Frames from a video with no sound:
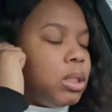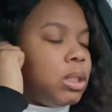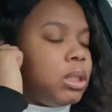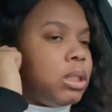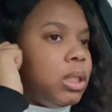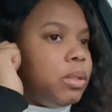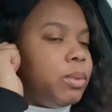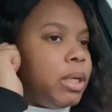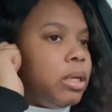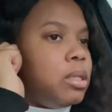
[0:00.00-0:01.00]
let's see
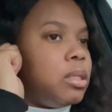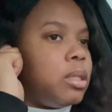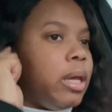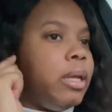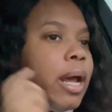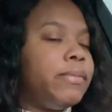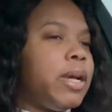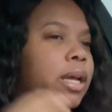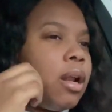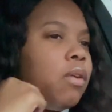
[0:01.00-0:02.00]
what else. And after
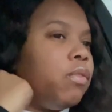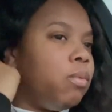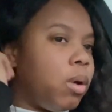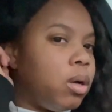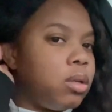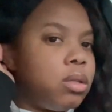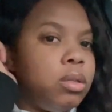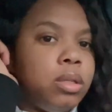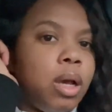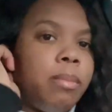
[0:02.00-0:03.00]
I get off of work,
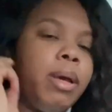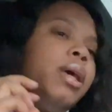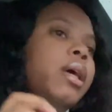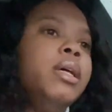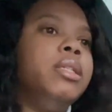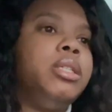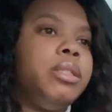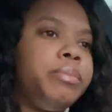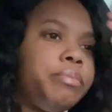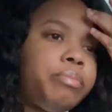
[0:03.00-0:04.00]
now my head
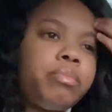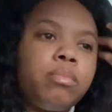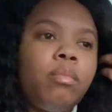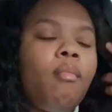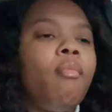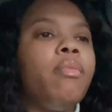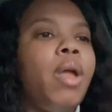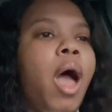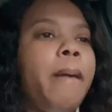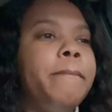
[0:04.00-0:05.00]
itching.
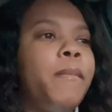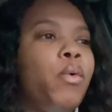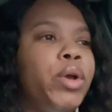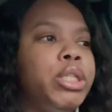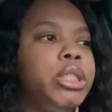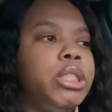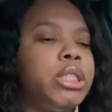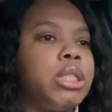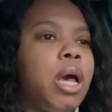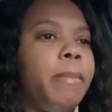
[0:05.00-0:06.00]
I'm going to
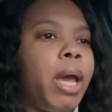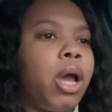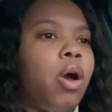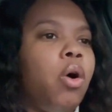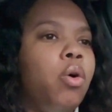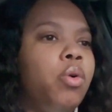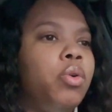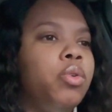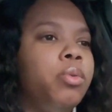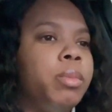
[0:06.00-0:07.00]
just come back
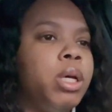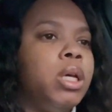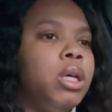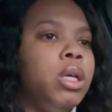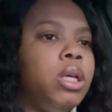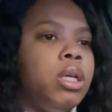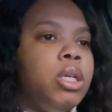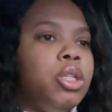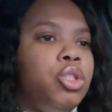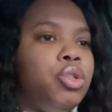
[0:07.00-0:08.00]

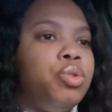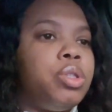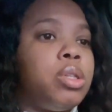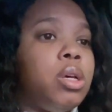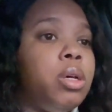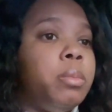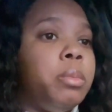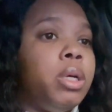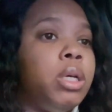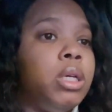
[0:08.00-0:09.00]
home, do
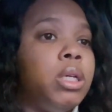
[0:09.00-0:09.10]
some